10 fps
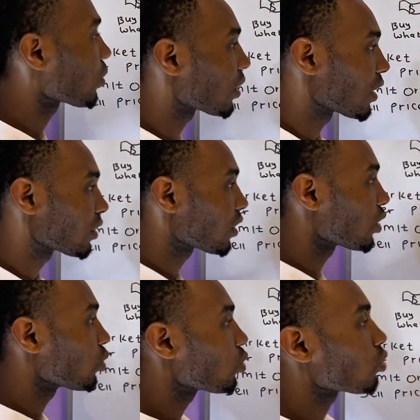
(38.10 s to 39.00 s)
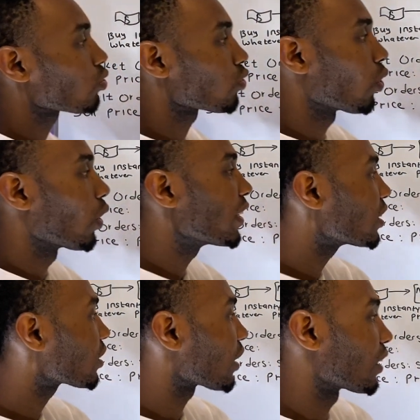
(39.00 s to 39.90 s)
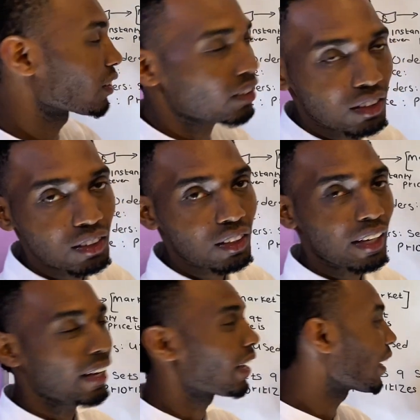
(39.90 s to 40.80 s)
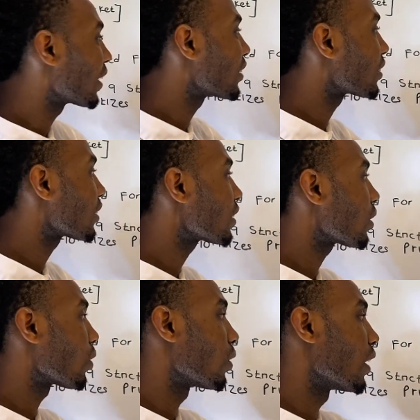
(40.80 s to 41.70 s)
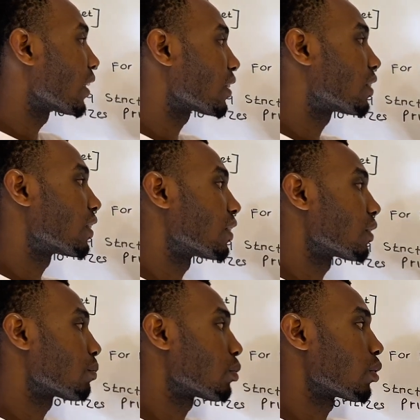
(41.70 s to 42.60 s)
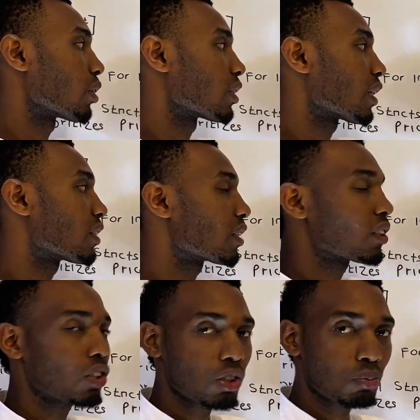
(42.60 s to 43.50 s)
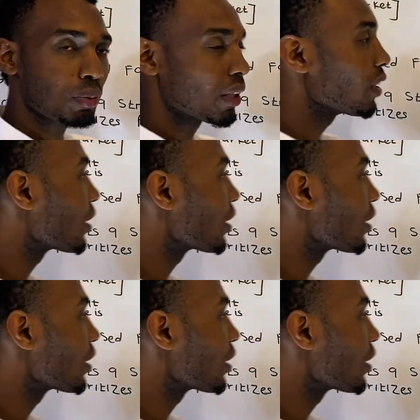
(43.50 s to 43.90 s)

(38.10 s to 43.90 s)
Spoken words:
orders used for instant entry or exit prioritizes speed